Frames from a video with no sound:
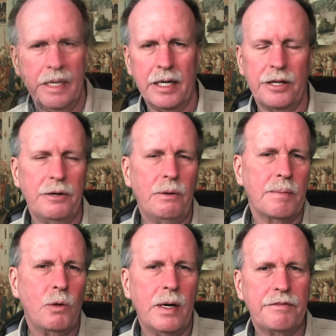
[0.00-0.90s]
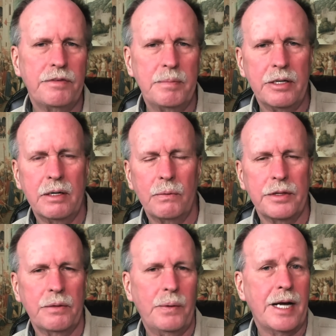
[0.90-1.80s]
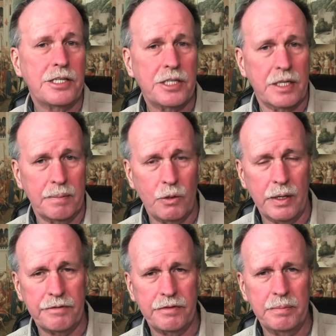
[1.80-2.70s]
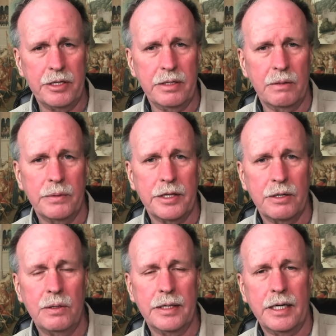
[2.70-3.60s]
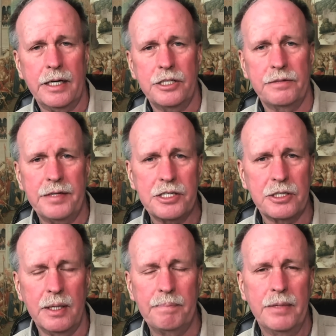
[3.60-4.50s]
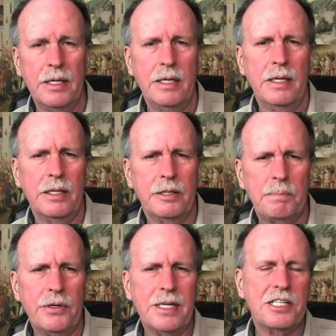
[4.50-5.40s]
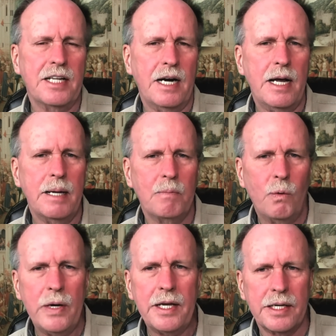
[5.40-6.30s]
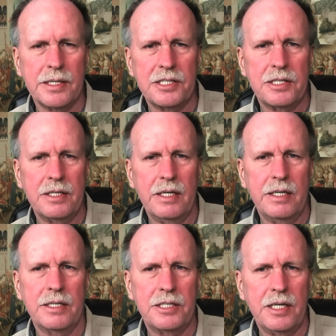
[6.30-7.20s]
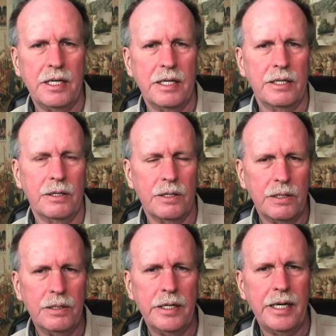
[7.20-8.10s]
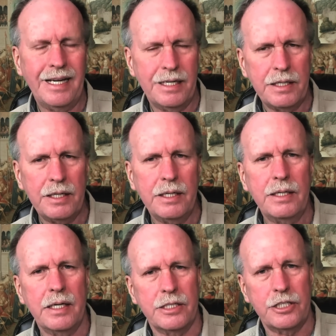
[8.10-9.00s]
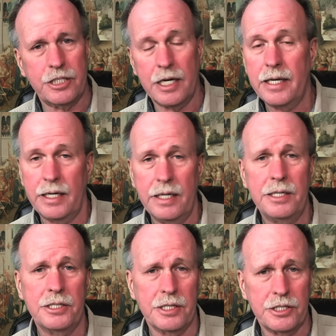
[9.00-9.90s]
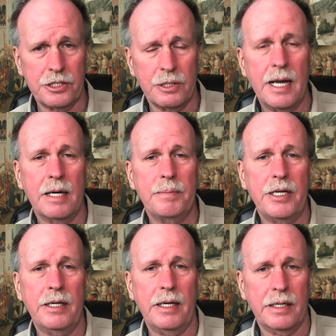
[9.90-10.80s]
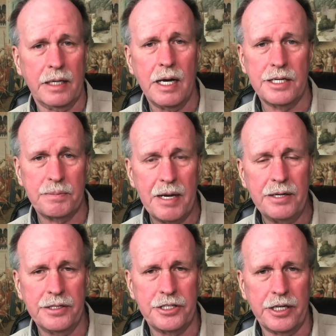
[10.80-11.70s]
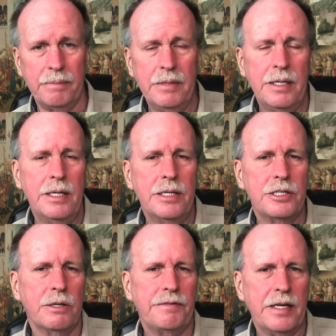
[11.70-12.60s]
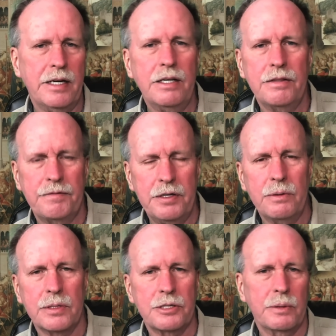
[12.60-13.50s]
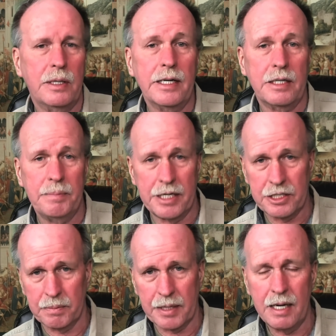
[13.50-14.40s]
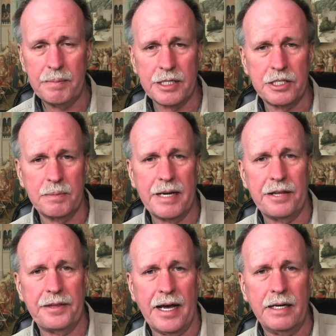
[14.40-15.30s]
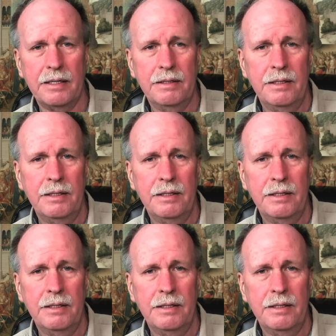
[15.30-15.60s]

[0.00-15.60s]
And although I'm quite familiar with the West and I'm quite familiar with the Golden Age of Islam, the place that I am weakest is in early Indian and Chinese astronomy and cosmology. So if any of the viewers would like to make some comments about that